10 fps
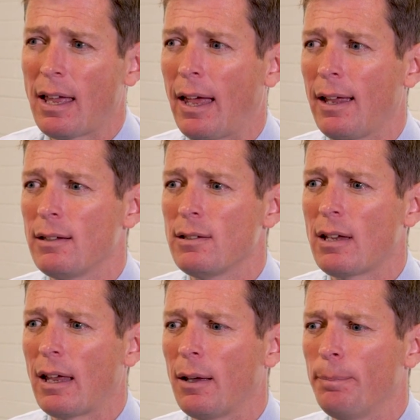and
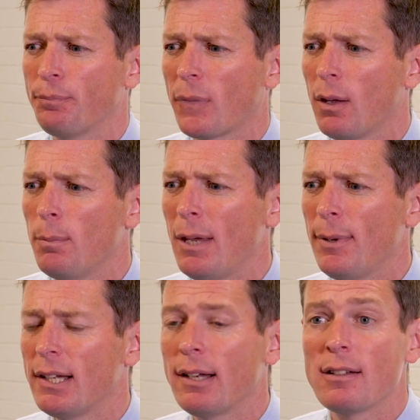um,
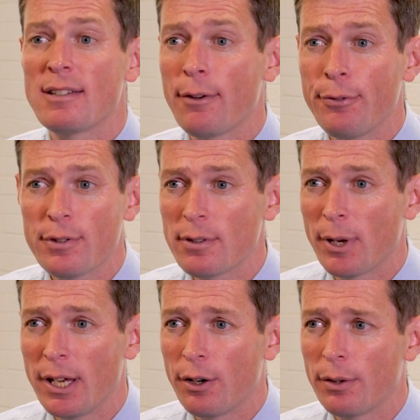maybe a little deafness in
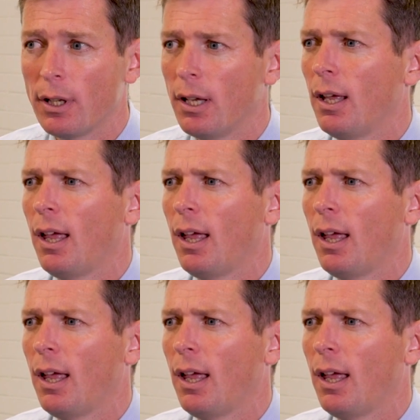my ear,